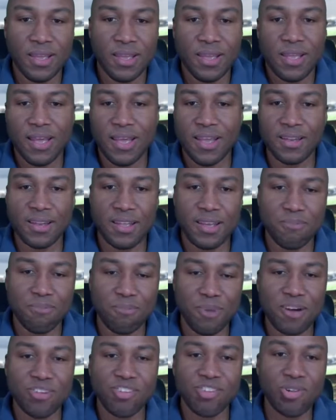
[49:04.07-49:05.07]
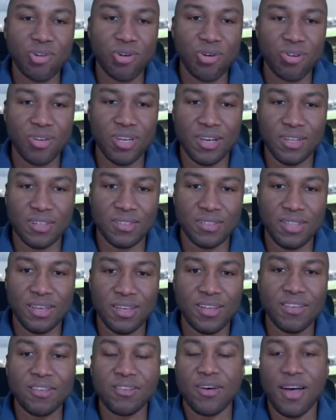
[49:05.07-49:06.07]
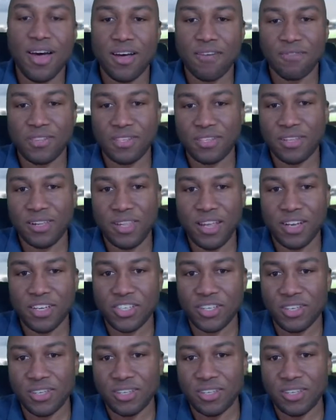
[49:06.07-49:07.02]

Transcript: And Barcelona, they need to have this election.